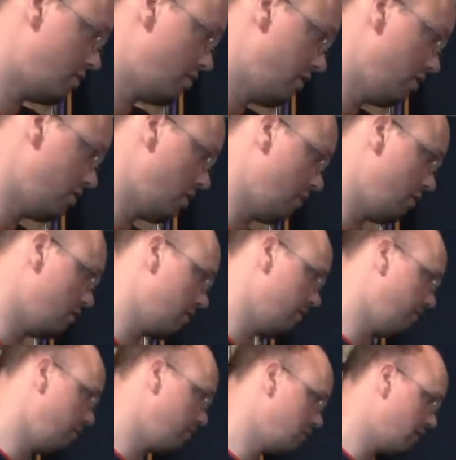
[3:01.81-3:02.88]
show you some
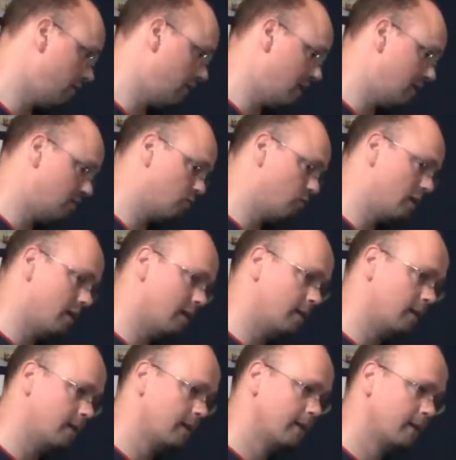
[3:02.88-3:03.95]
footage of that as well.
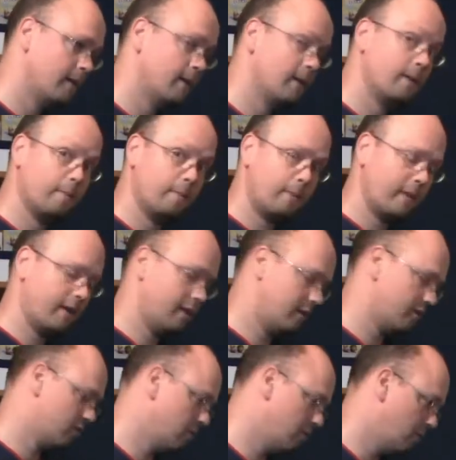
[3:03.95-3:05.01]
And there's some
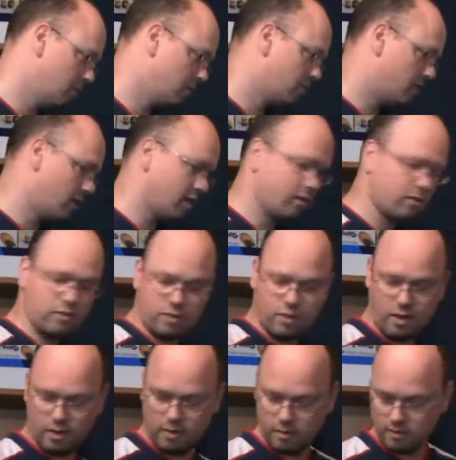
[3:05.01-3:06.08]
motorcycles
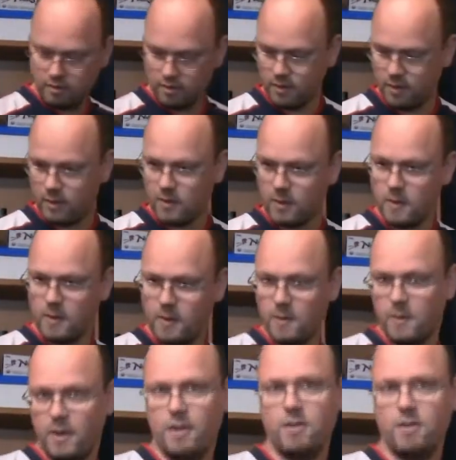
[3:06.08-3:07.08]
in the